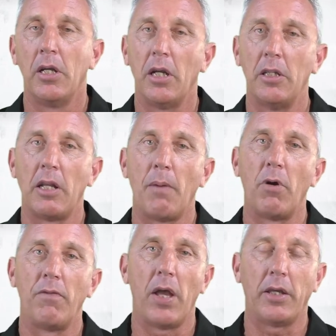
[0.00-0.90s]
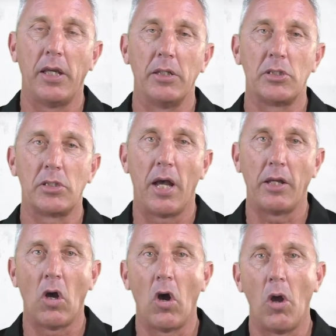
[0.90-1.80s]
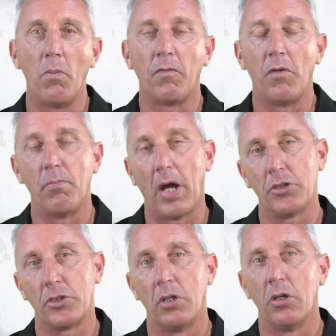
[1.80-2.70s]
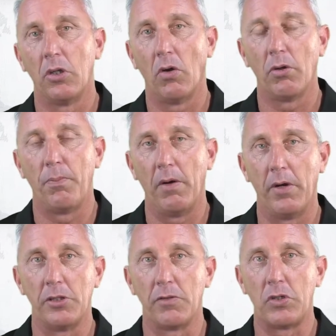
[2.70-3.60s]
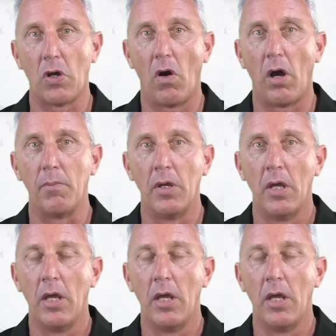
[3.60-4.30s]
in the number of our kids staying home for much longer periods of time.